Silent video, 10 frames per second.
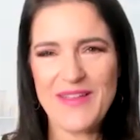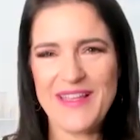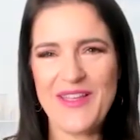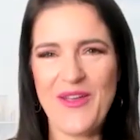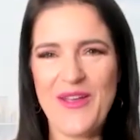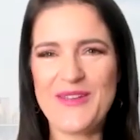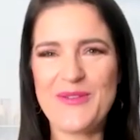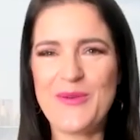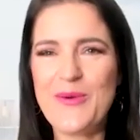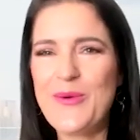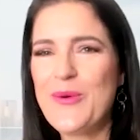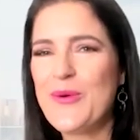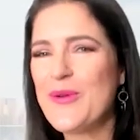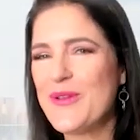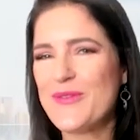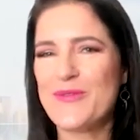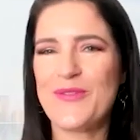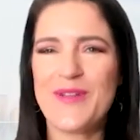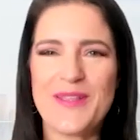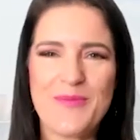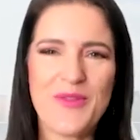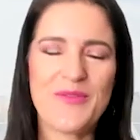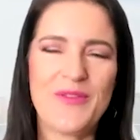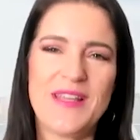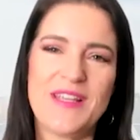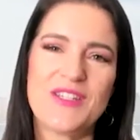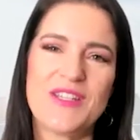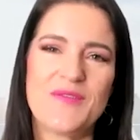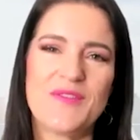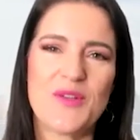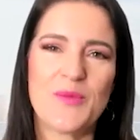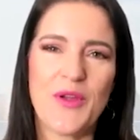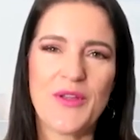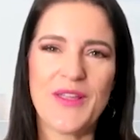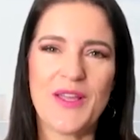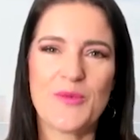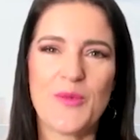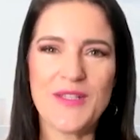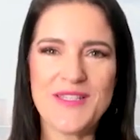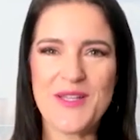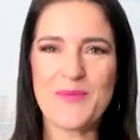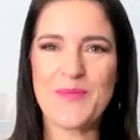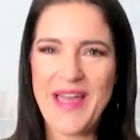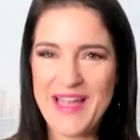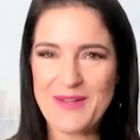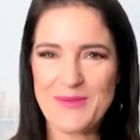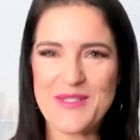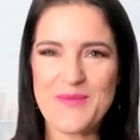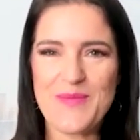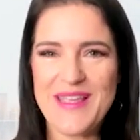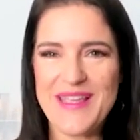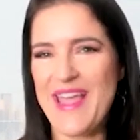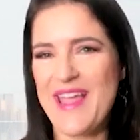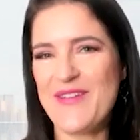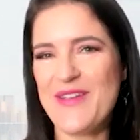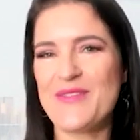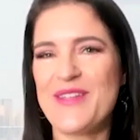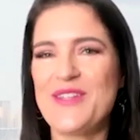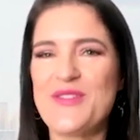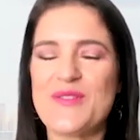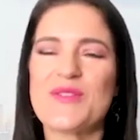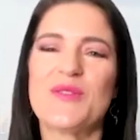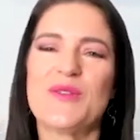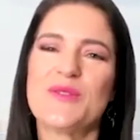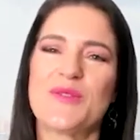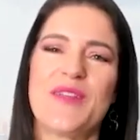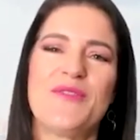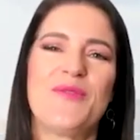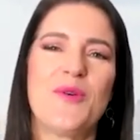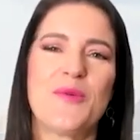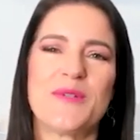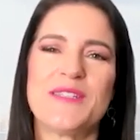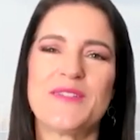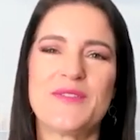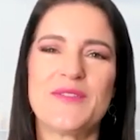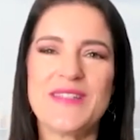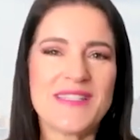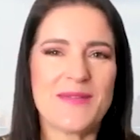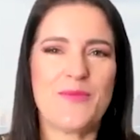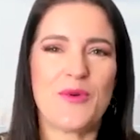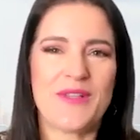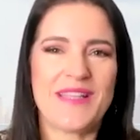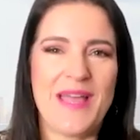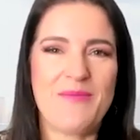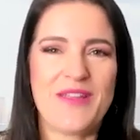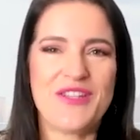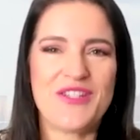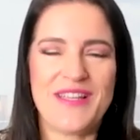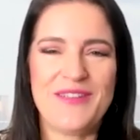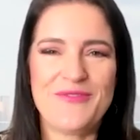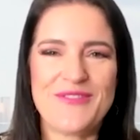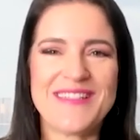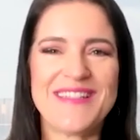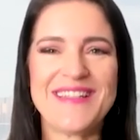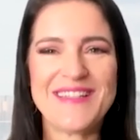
having heard all of the beautiful initiatives you're working on, what's your bag? What's your big, hairy, audacious goal going forward? Or is there more that can be achieved?